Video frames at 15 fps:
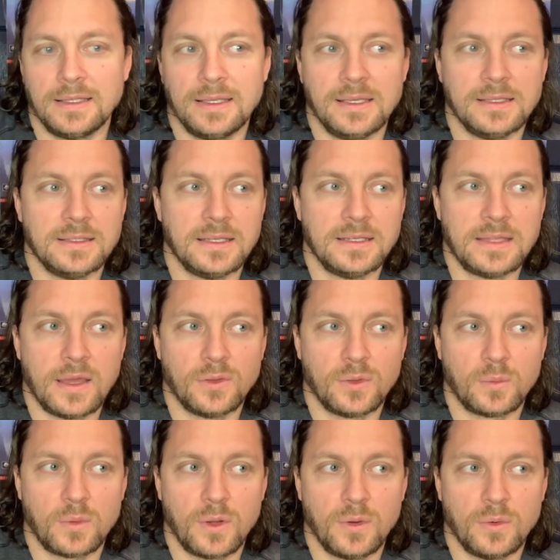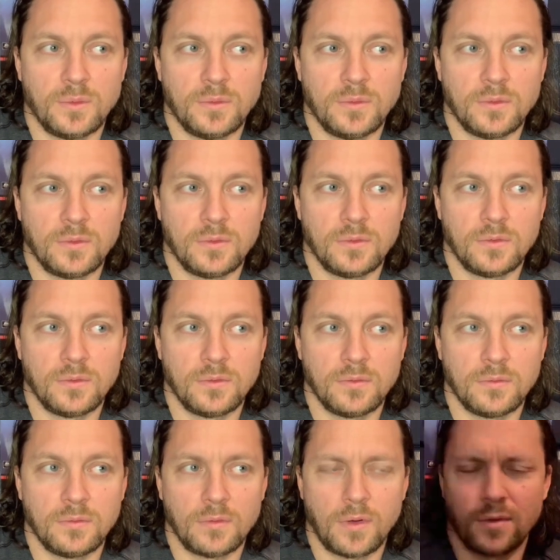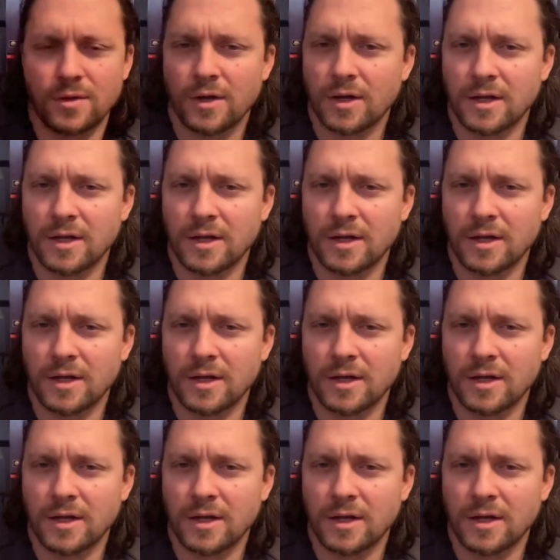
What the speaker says: And then down the road, are they